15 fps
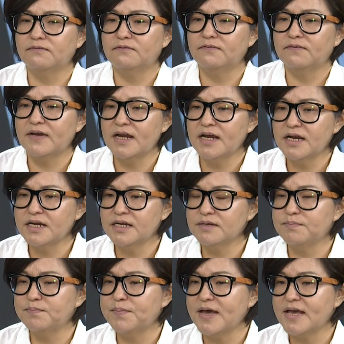very
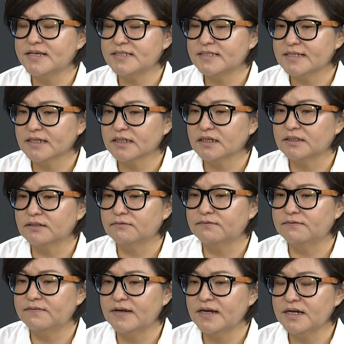basic and
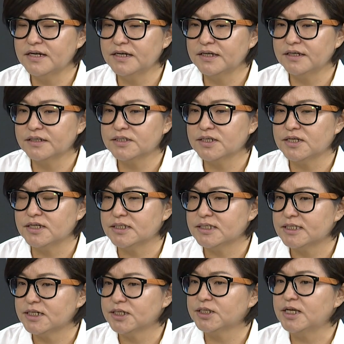very
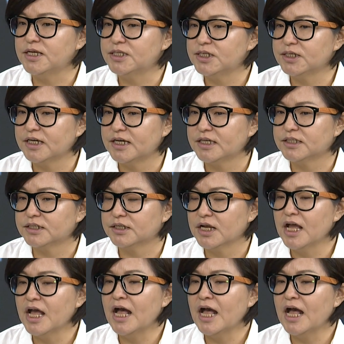strict indicator